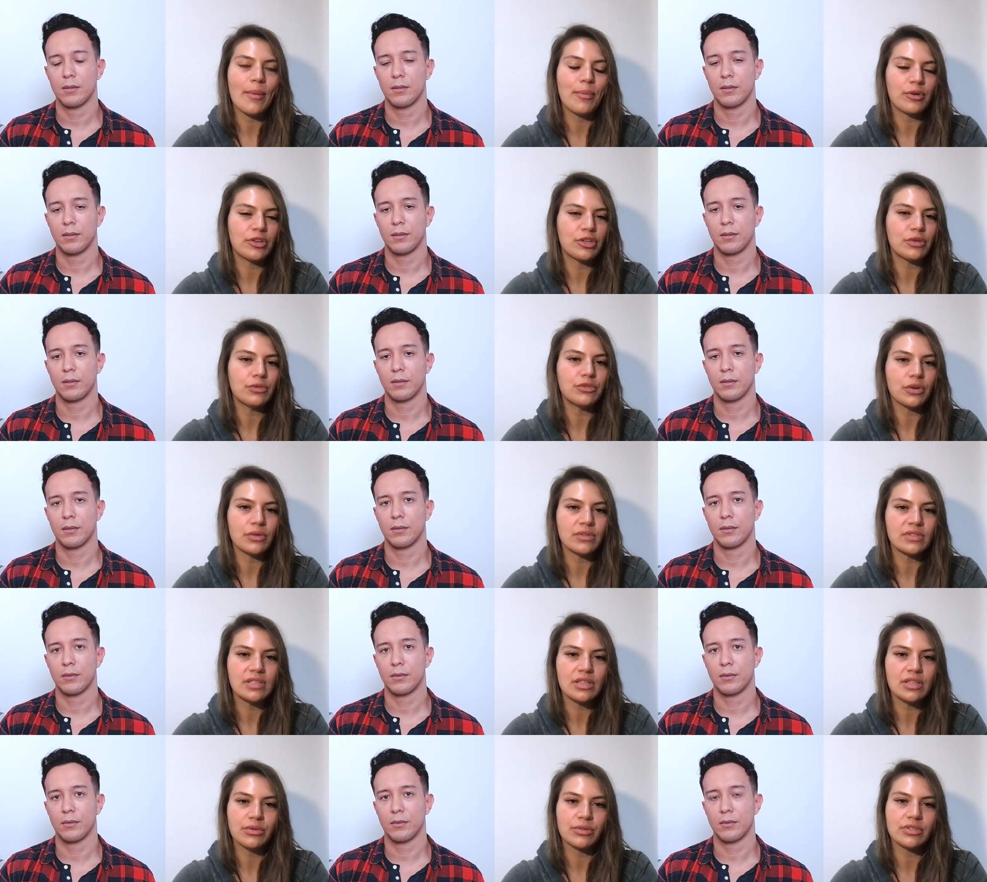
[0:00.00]
Speaker 1: when you don't
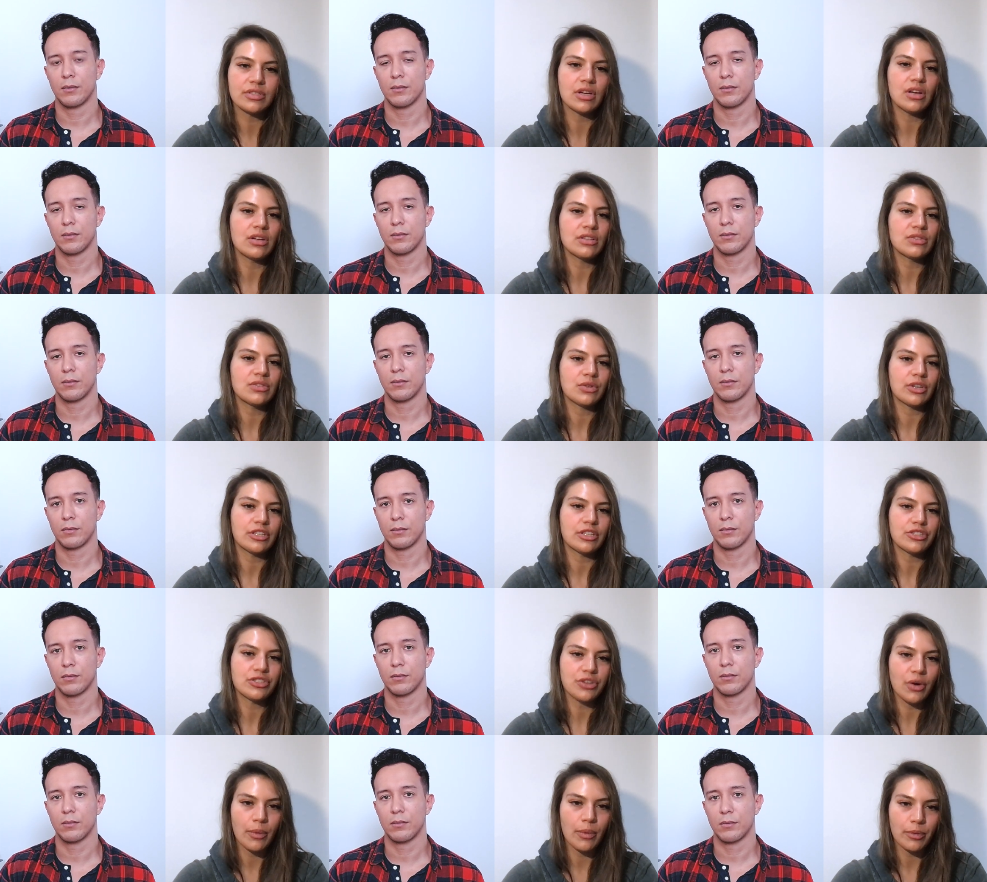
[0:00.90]
see the results or
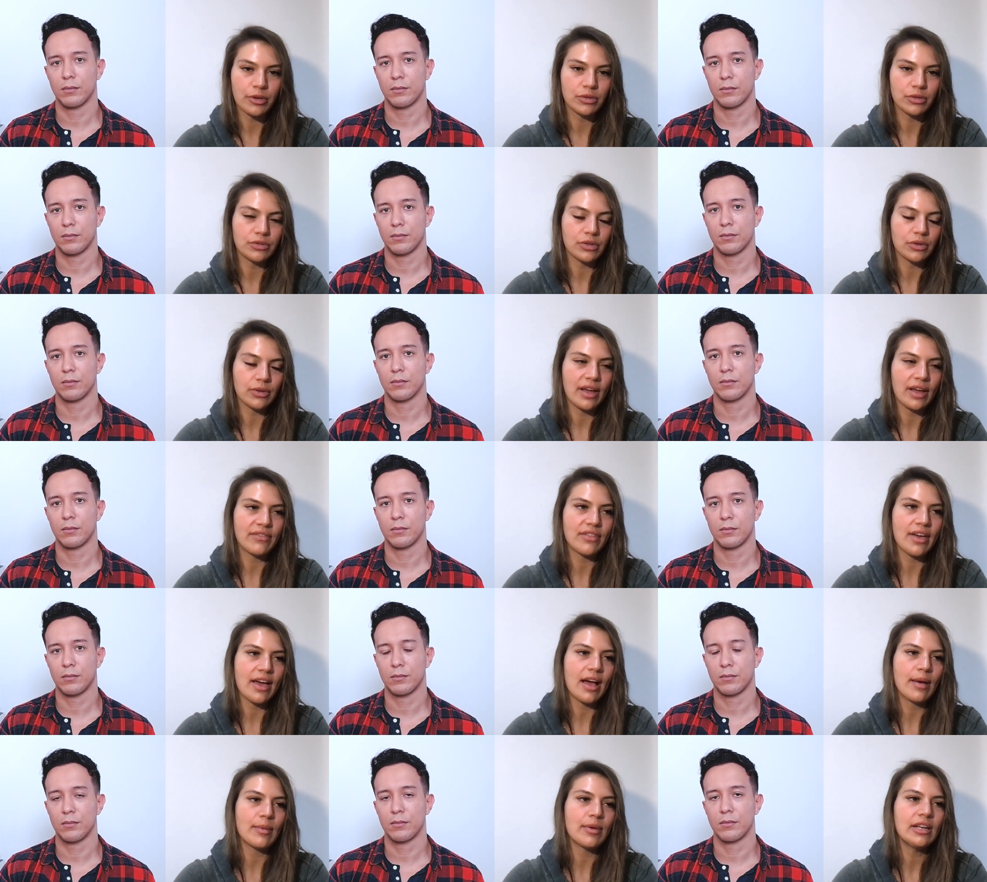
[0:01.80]
show up when you don't have the
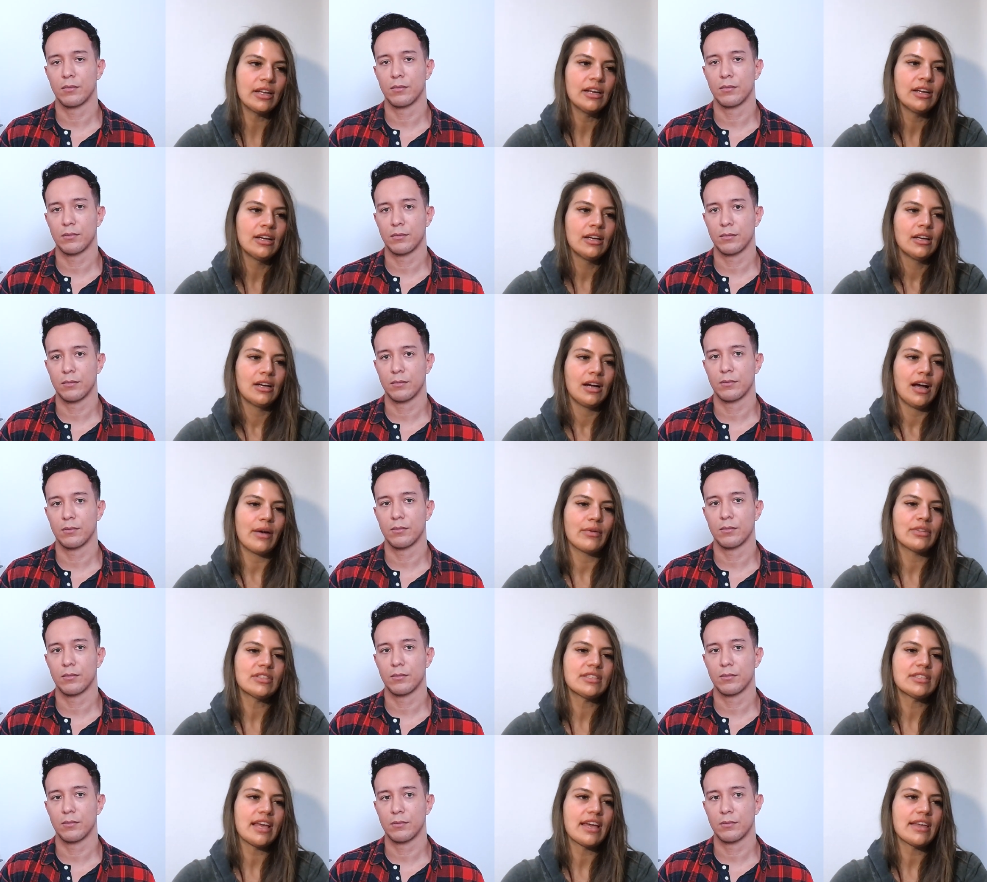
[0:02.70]
habit, I
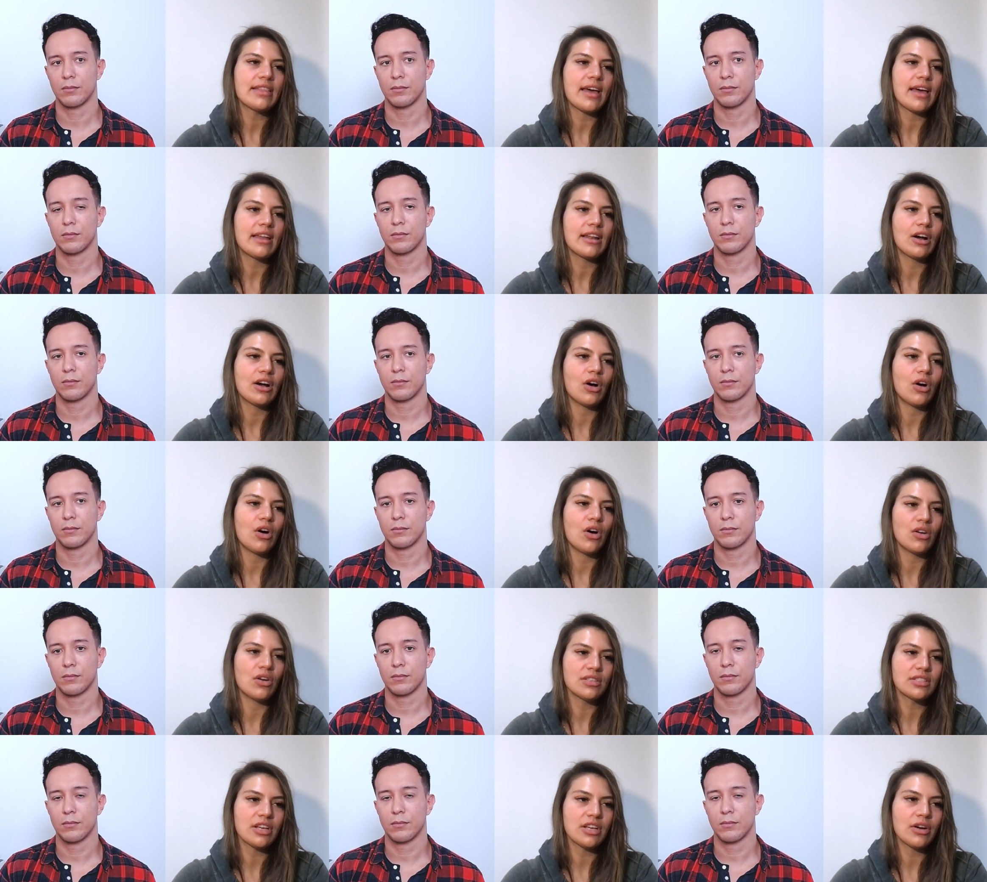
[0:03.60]
would say that
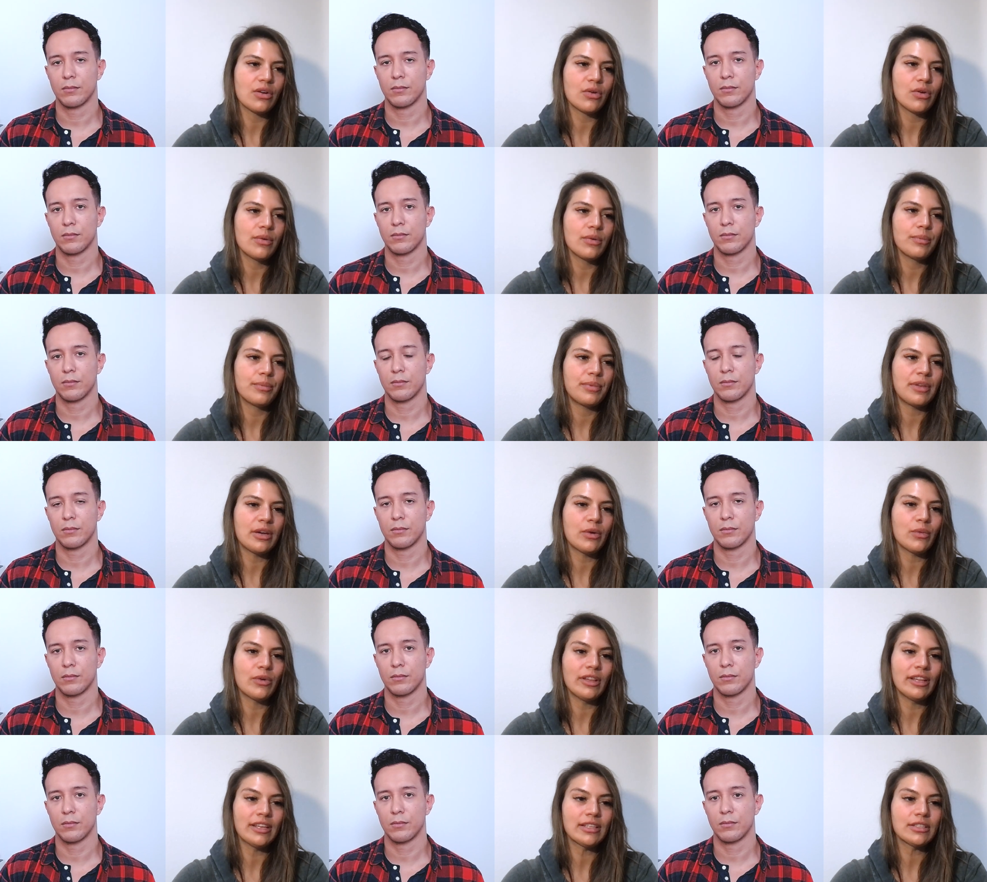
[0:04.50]
also being
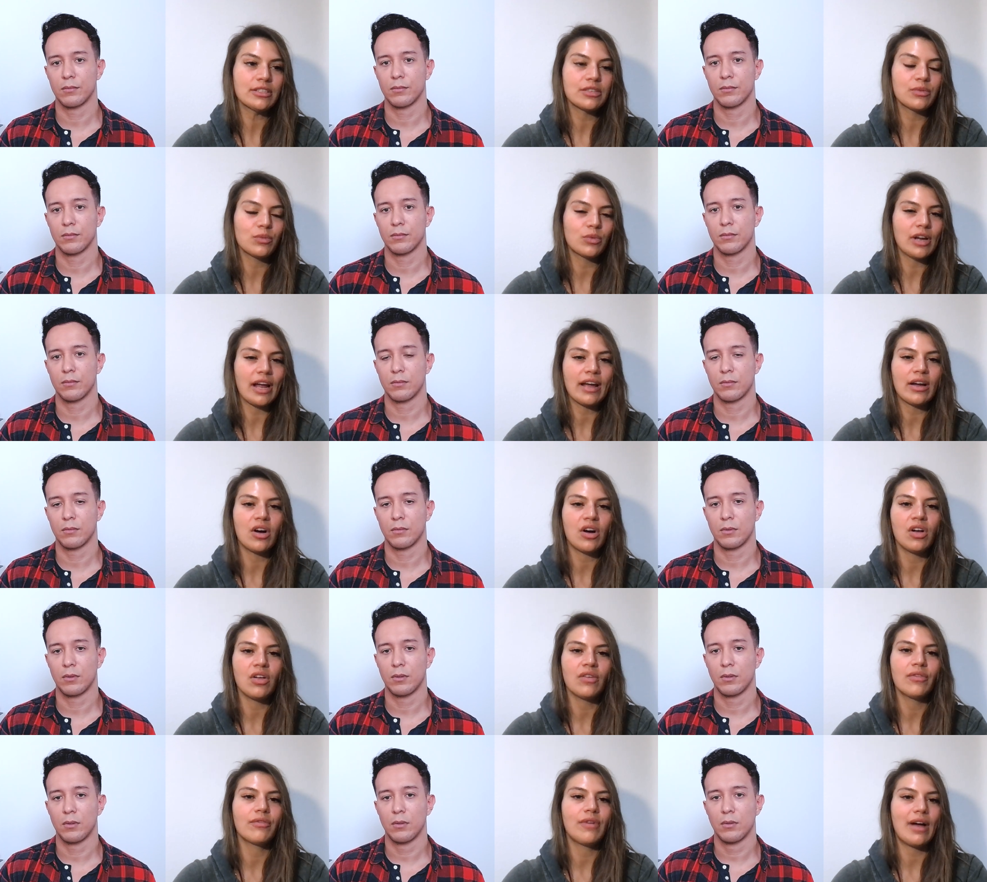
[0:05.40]
willing to what I
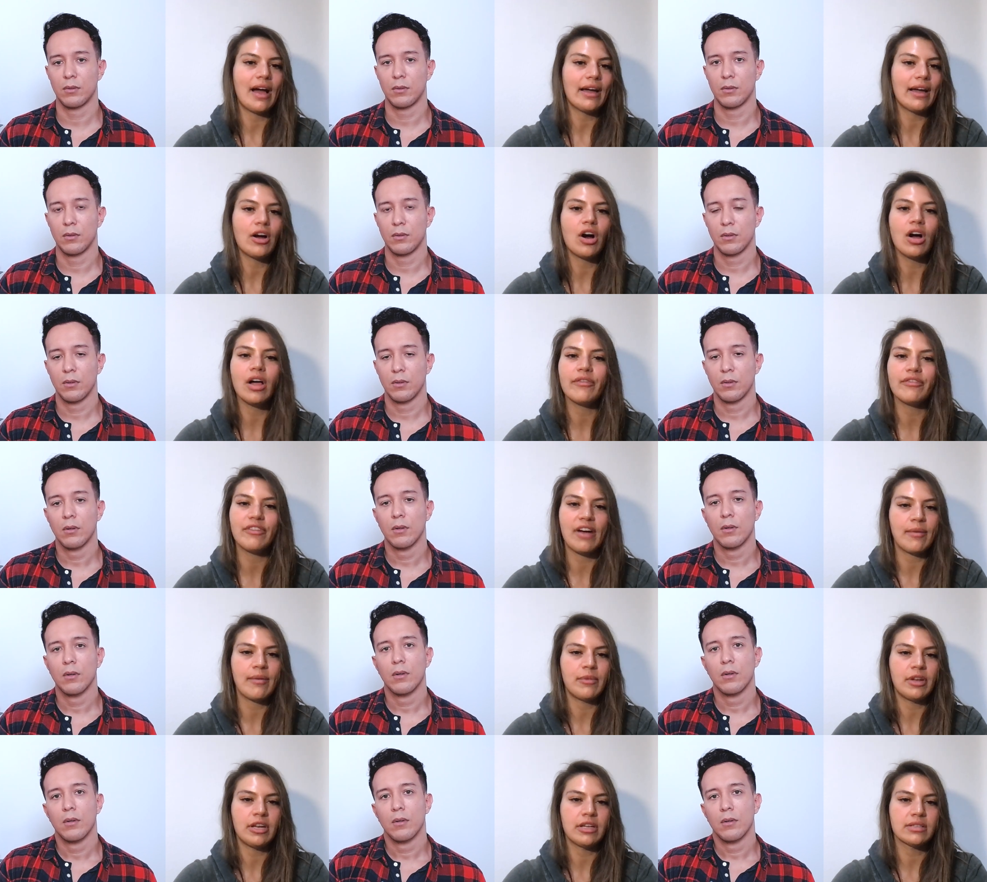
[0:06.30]
call I call it
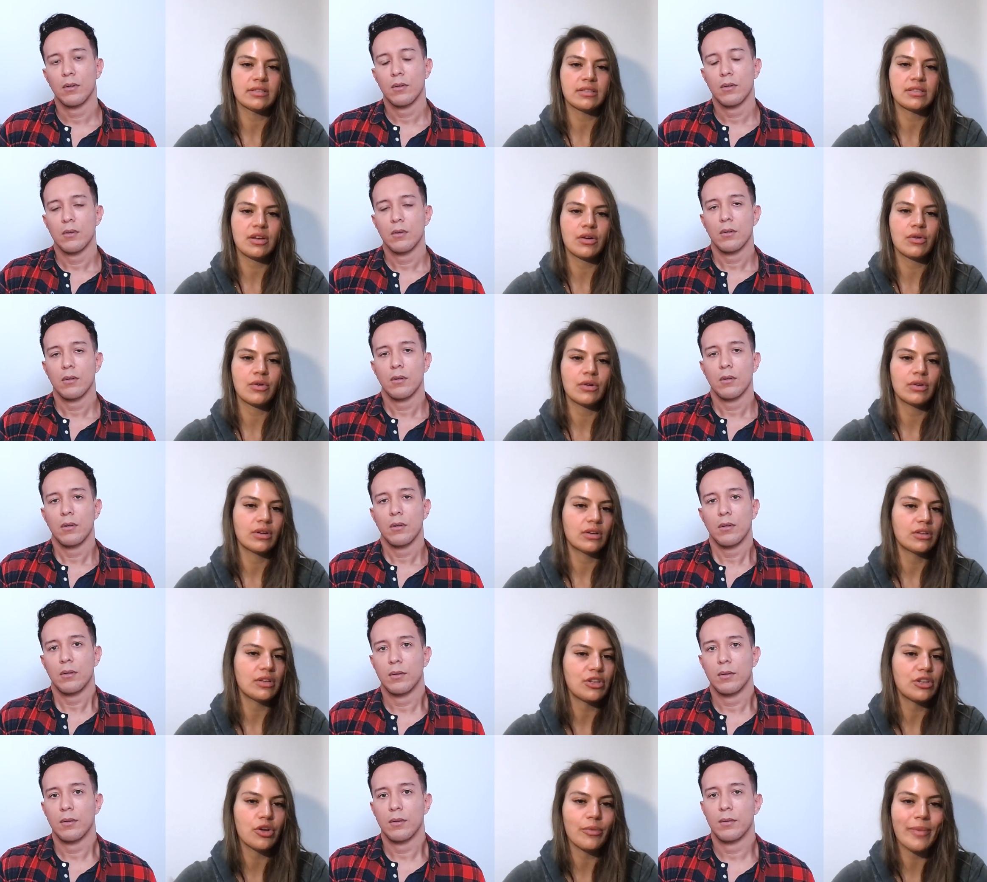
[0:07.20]
5 minutes. So
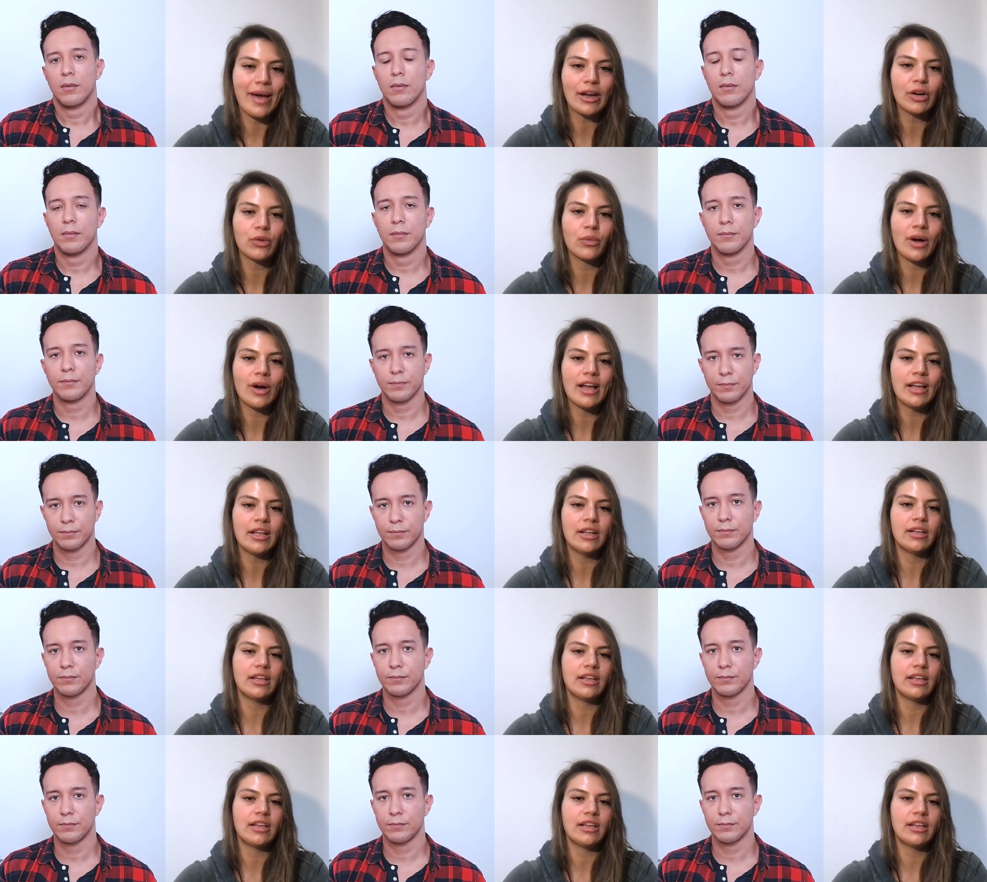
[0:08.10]
no matter what,